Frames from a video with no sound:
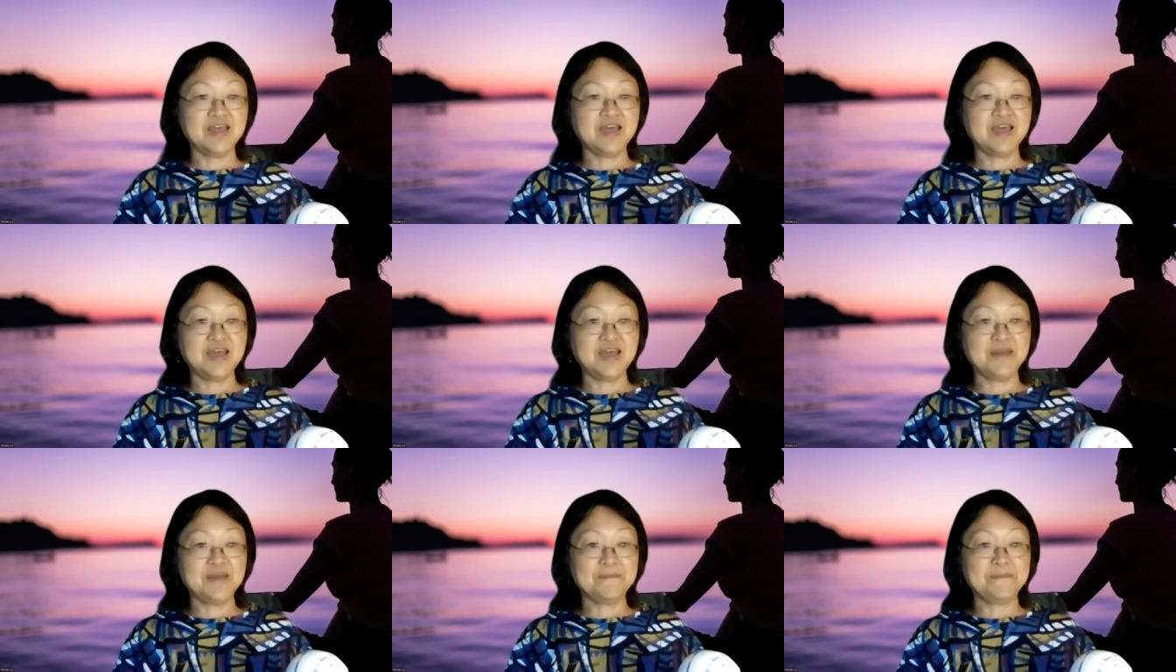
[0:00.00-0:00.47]

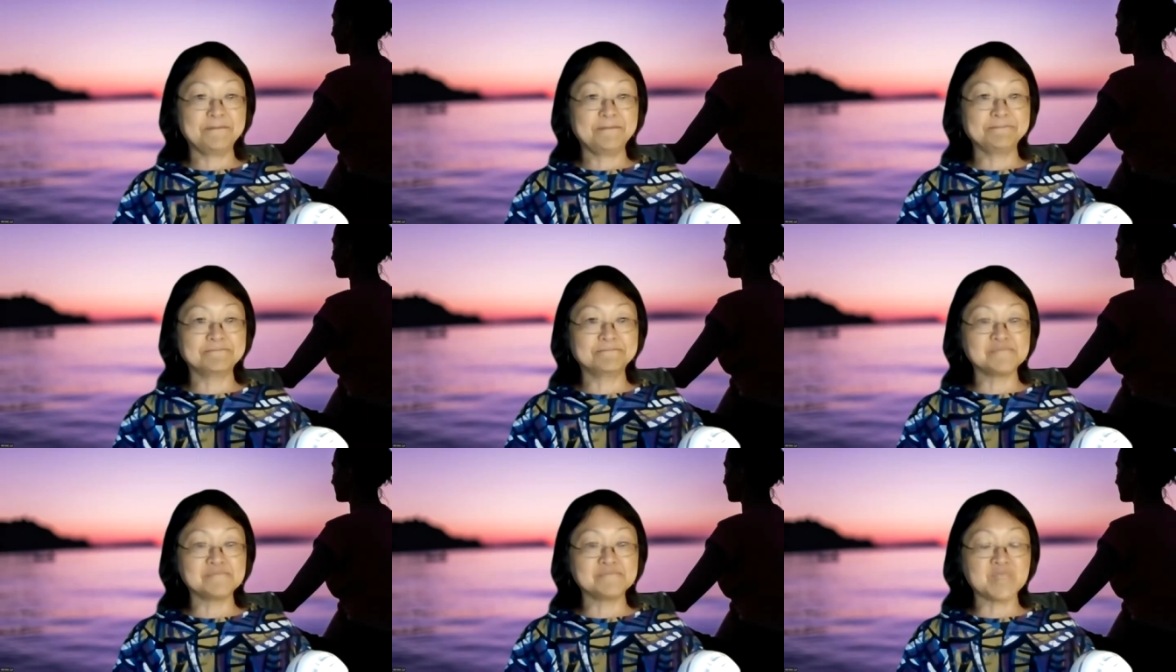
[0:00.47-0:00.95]

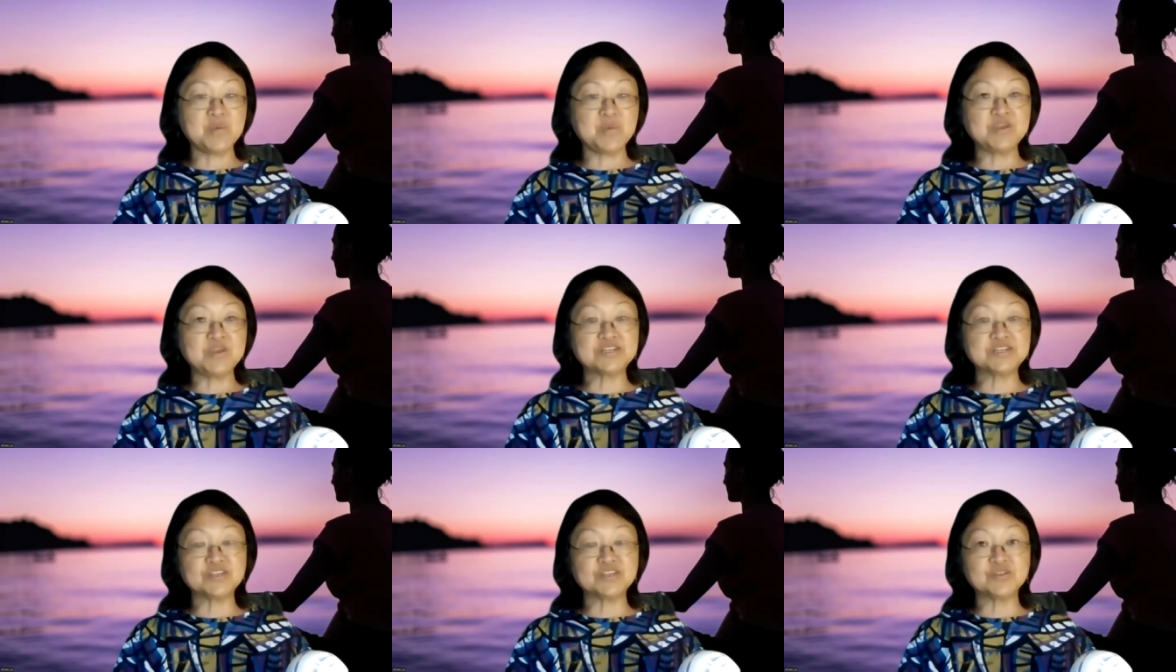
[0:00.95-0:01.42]

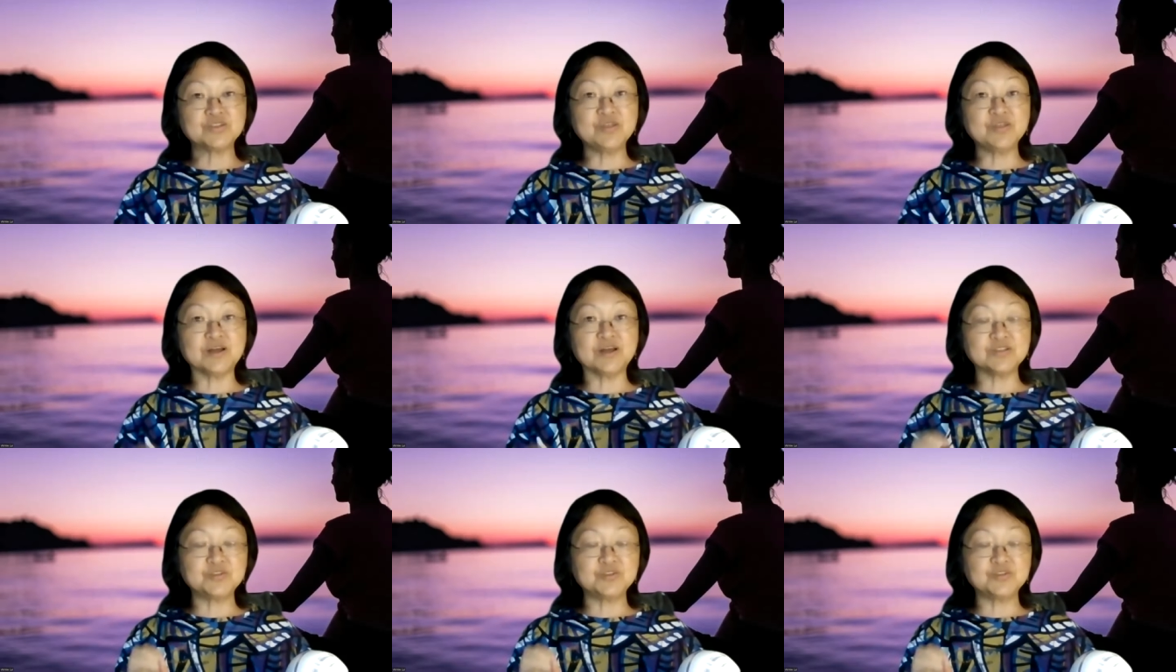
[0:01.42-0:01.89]
We're just
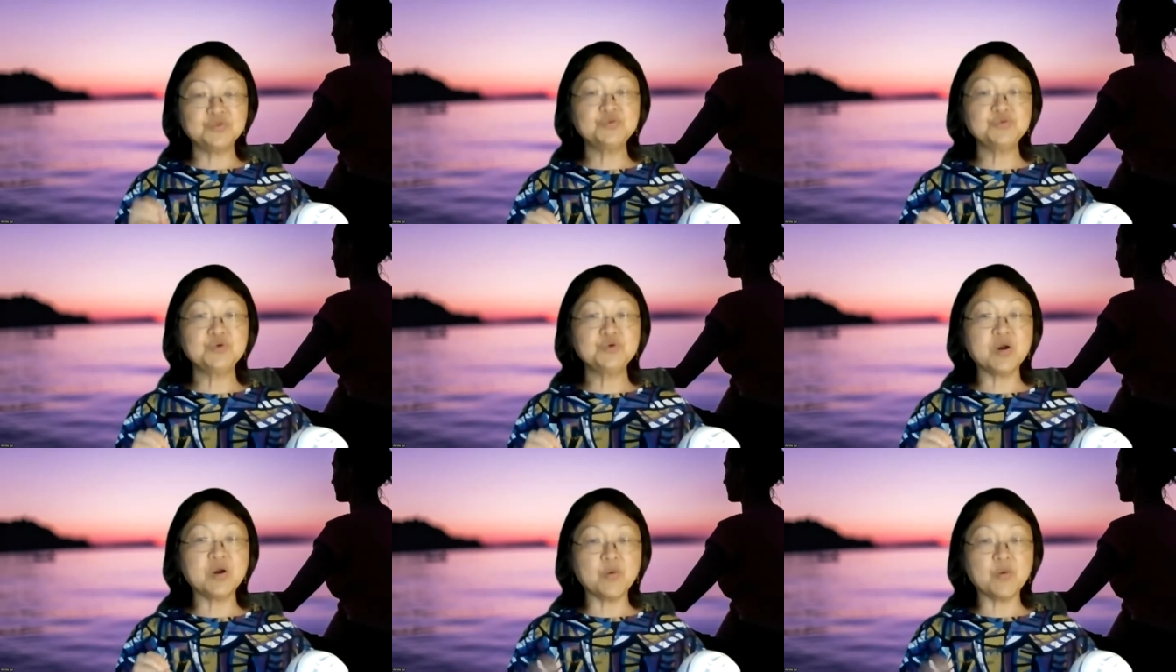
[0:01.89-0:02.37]
not
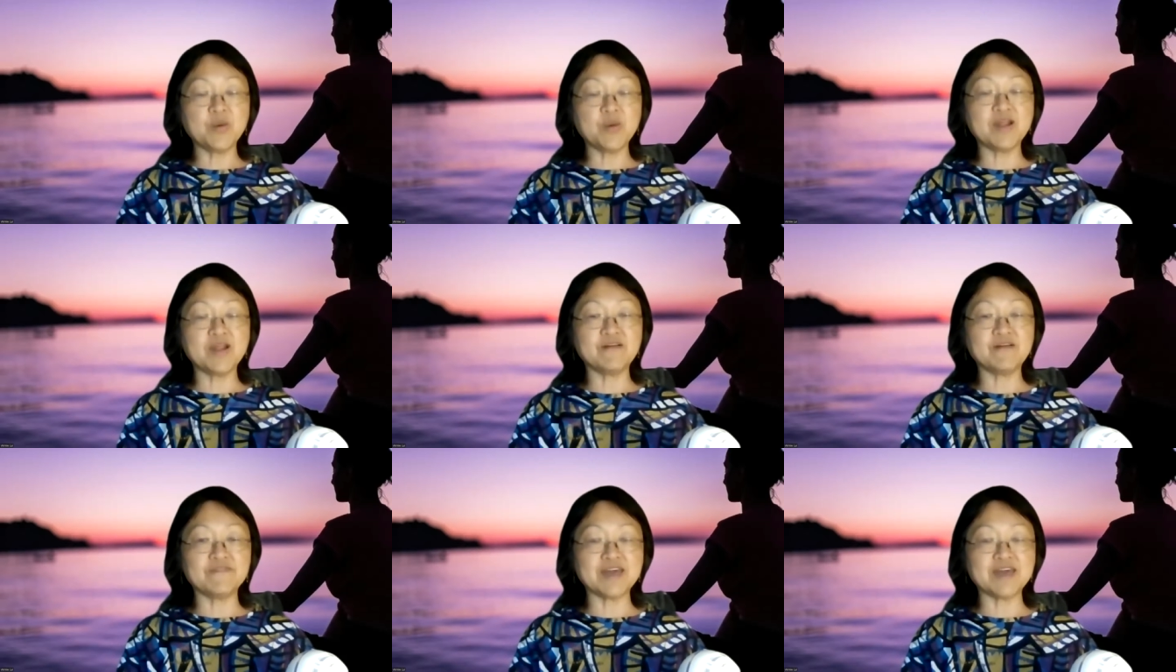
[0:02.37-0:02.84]
too
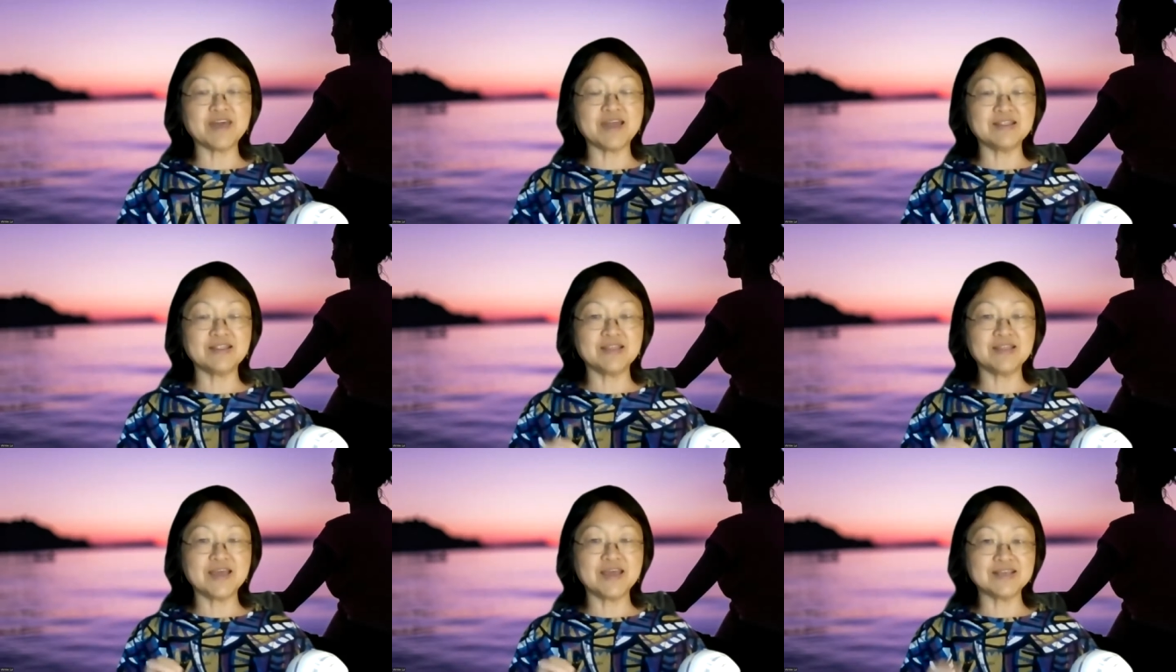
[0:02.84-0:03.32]
aware of that
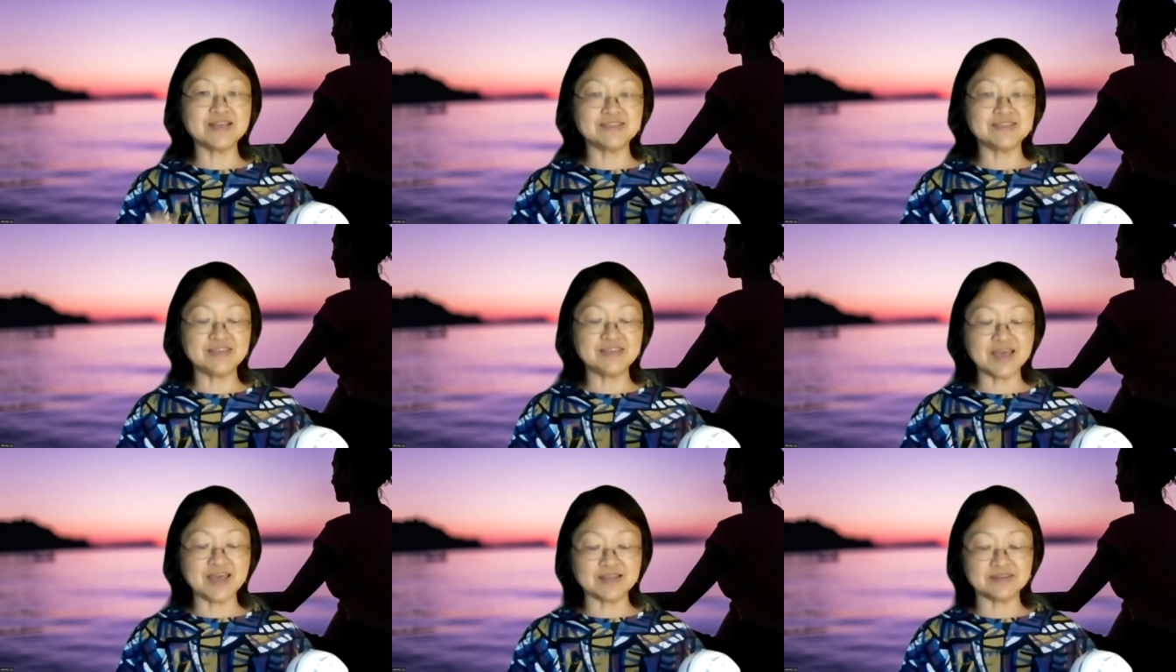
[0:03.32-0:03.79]
as
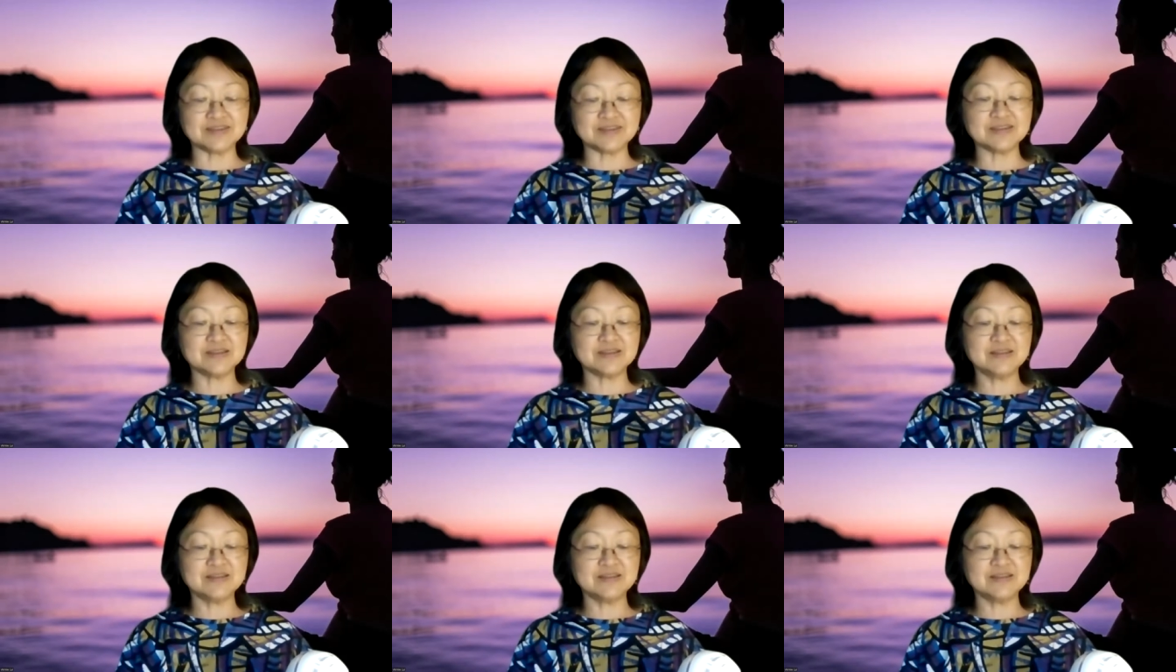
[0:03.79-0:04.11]
yet.